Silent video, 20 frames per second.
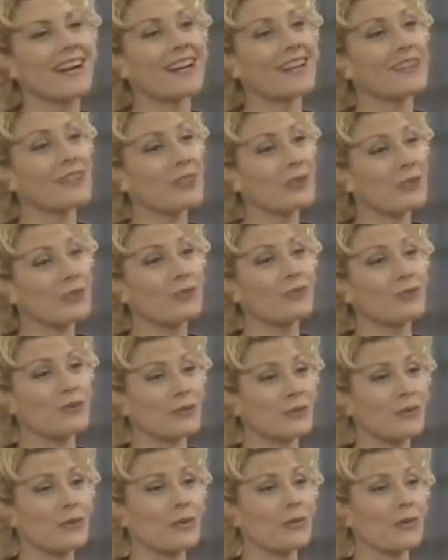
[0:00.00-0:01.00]
I know you
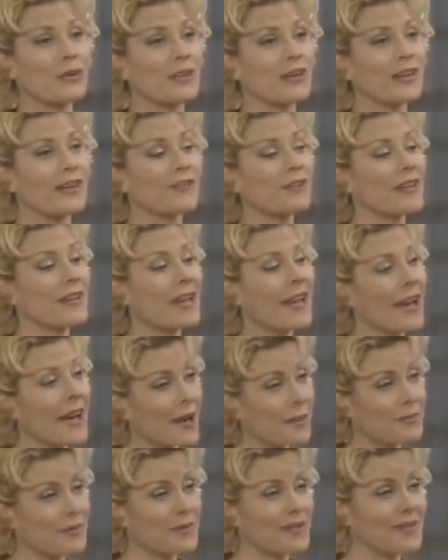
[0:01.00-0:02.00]
two are going to have a
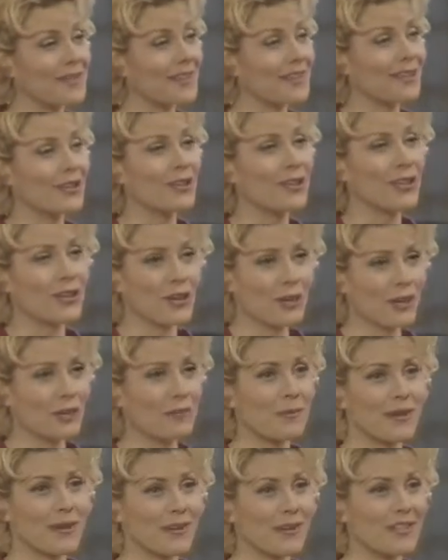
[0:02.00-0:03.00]
happy and
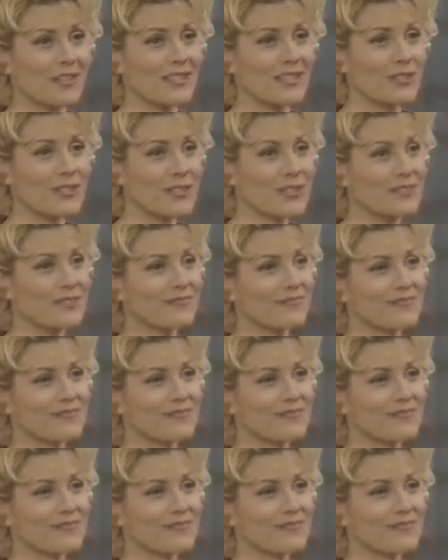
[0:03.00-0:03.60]
long marriage.